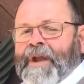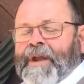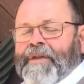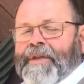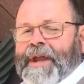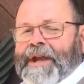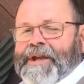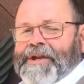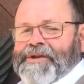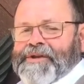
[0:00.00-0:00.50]

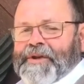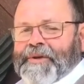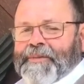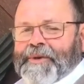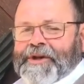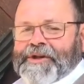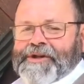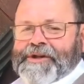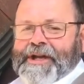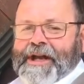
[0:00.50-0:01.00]
Thank you so
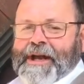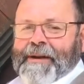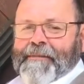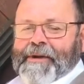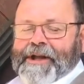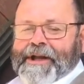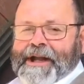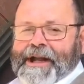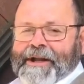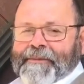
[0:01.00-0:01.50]
much,
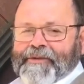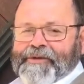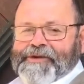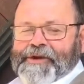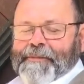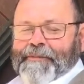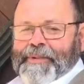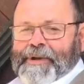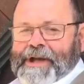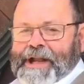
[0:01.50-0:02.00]
Tamlyn, and it was a
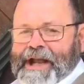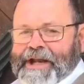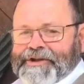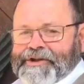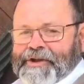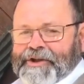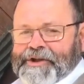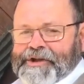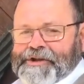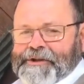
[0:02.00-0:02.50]
pleasure
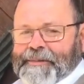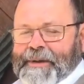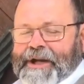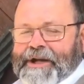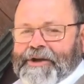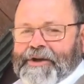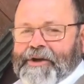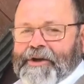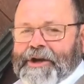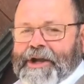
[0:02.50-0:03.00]
to speak
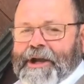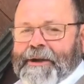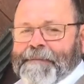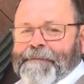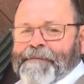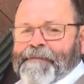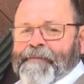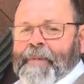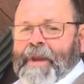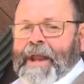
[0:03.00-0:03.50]
to you.
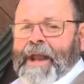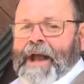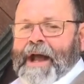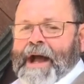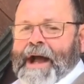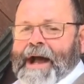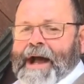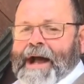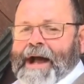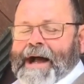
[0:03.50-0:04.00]

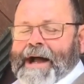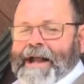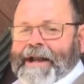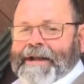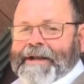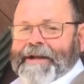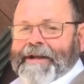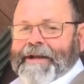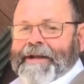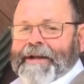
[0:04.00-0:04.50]
And
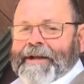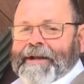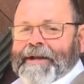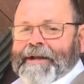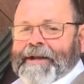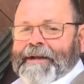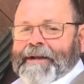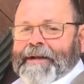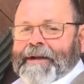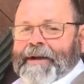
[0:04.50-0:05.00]

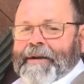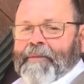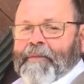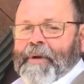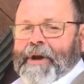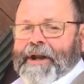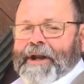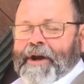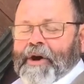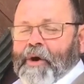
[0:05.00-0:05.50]

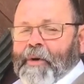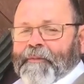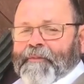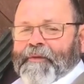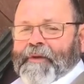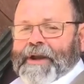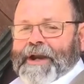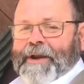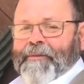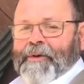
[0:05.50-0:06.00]
with,
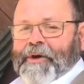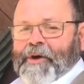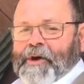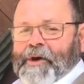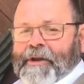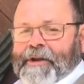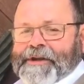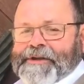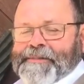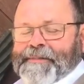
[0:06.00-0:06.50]
hopefully, when all
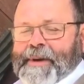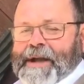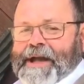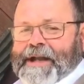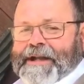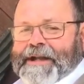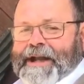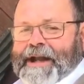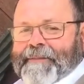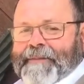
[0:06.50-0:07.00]
this
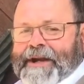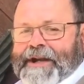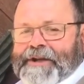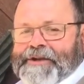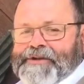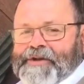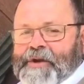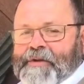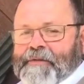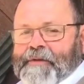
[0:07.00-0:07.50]
pandemic is
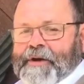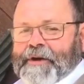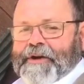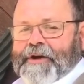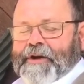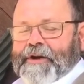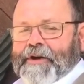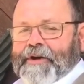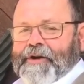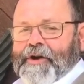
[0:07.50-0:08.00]
over, you
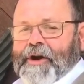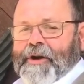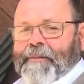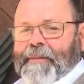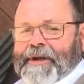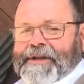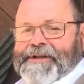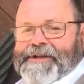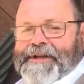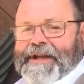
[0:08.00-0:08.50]
can come
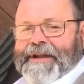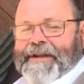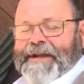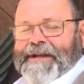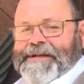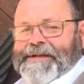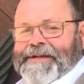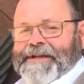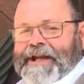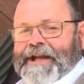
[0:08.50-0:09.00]
and see
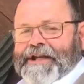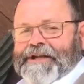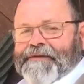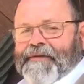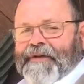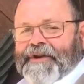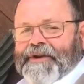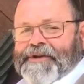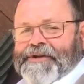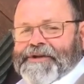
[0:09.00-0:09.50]
these things for
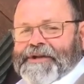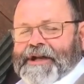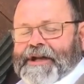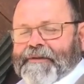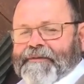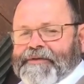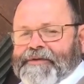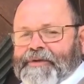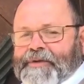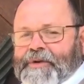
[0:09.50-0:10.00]

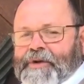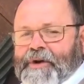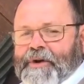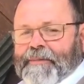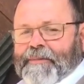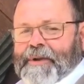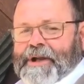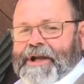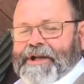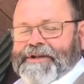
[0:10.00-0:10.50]
yourself. So God
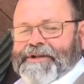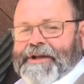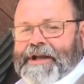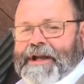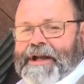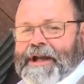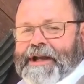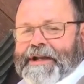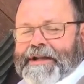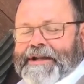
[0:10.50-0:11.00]
bless you
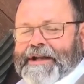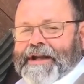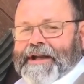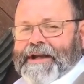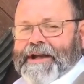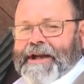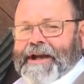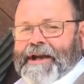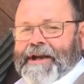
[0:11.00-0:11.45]
and take care.